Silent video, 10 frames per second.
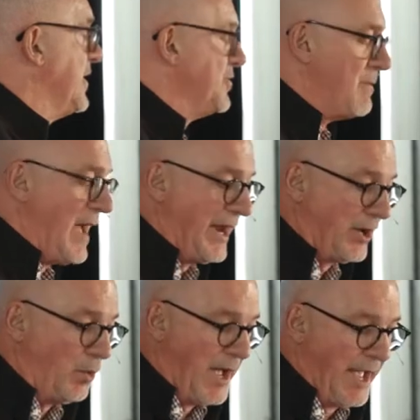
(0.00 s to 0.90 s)
a
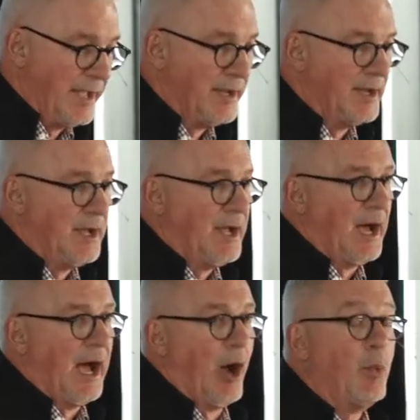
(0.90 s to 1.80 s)
dramatic way.
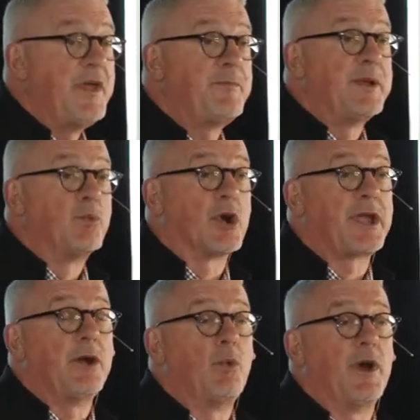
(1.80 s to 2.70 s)
Uh, we've been
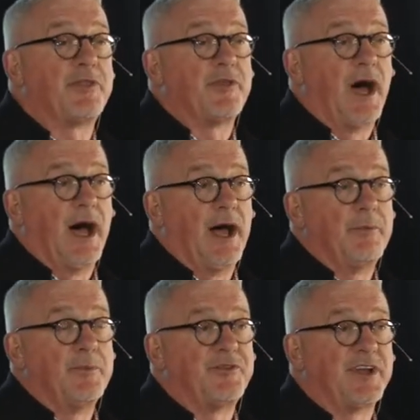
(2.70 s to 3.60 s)
working with
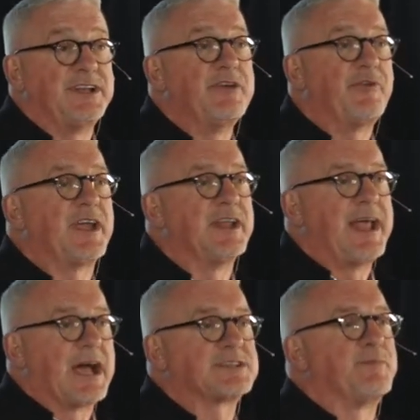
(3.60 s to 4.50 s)
uh, significant
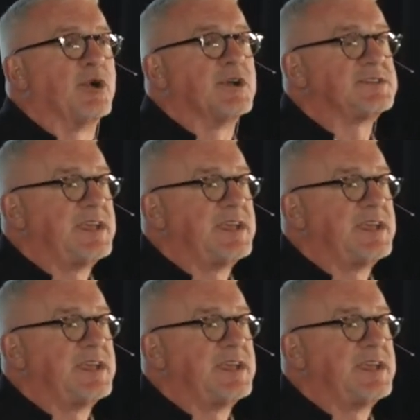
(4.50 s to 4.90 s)
experts